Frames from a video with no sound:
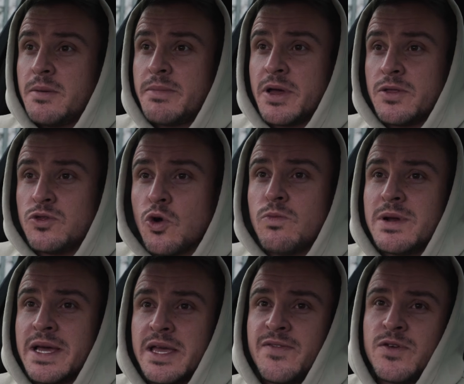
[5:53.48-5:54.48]
But
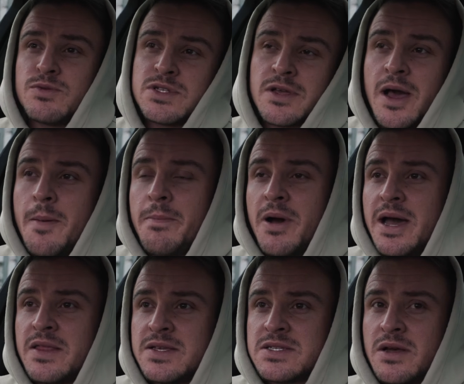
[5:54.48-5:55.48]
normally, if you was to go and
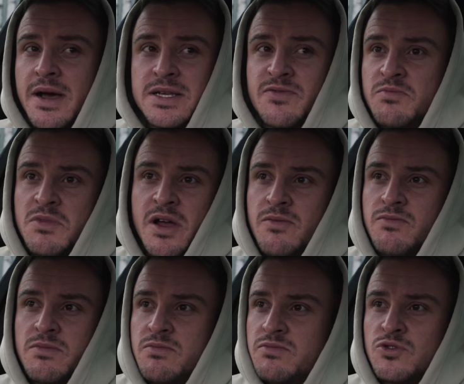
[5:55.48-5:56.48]
buy these tyres from like
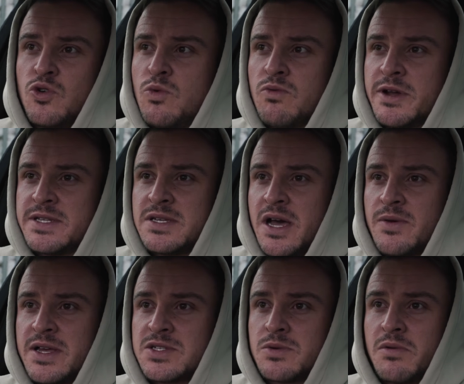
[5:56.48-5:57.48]
normal retail,
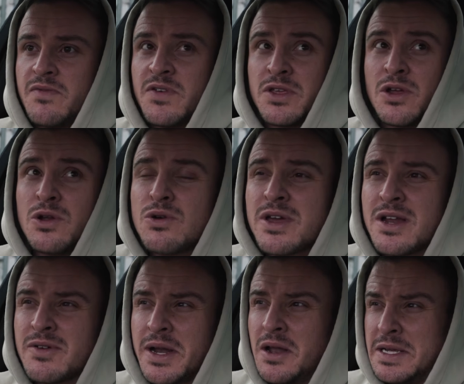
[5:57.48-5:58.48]
that sort of thing, you're looking
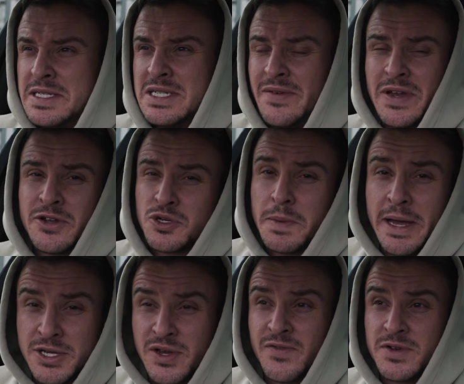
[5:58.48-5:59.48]
around like
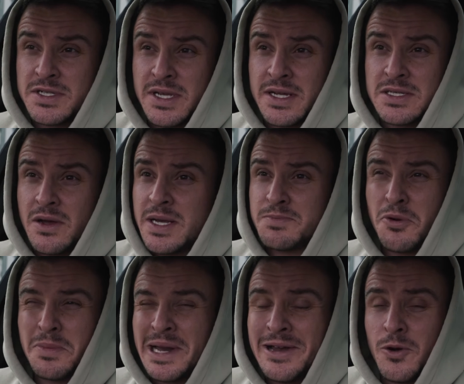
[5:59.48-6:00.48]
£700 just for a set of tyres,
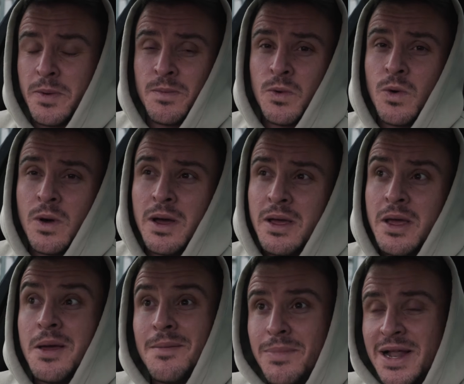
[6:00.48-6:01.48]
probably a little bit more,
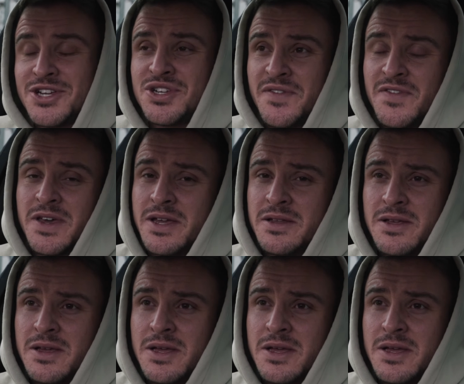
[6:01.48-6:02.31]
plus your fitting.